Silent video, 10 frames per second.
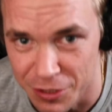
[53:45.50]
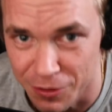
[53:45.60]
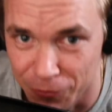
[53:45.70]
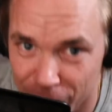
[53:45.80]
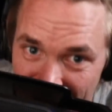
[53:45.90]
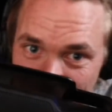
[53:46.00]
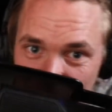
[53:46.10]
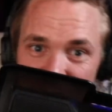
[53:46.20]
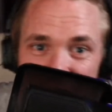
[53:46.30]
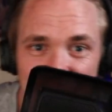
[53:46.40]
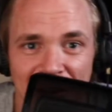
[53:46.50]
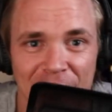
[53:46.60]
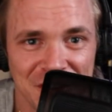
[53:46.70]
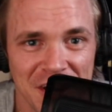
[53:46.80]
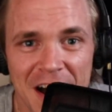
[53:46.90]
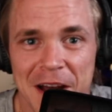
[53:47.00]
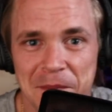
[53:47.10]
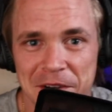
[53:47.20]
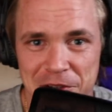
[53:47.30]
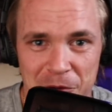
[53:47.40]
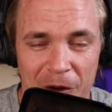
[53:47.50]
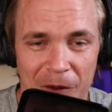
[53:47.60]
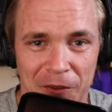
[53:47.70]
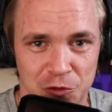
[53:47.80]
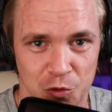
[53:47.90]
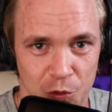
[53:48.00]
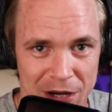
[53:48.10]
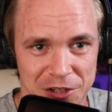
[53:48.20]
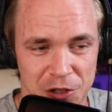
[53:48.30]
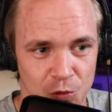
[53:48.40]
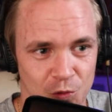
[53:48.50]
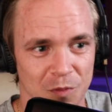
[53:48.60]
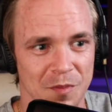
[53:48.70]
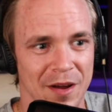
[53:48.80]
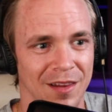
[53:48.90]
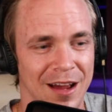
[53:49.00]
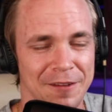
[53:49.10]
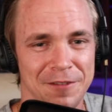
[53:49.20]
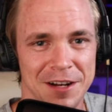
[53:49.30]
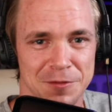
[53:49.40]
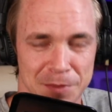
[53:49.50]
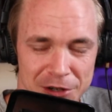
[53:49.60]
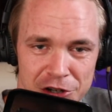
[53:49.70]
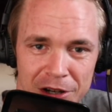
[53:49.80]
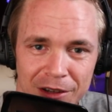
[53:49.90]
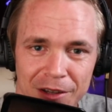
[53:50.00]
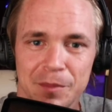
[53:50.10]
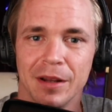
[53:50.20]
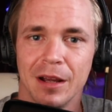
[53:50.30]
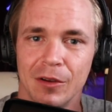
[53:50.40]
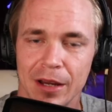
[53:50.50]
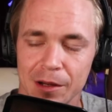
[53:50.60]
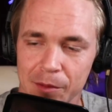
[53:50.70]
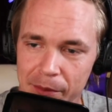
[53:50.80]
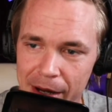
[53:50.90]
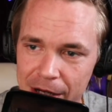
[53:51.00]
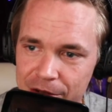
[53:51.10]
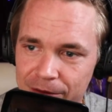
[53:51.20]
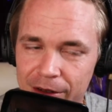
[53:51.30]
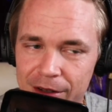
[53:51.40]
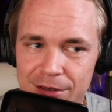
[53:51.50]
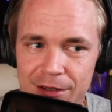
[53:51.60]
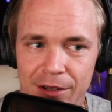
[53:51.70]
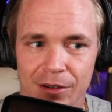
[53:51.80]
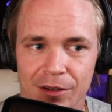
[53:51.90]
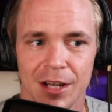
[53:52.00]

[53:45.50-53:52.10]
fly around all the time and do all this crazy in my life, and I just been chilling, being like, okay, you be patient for this year.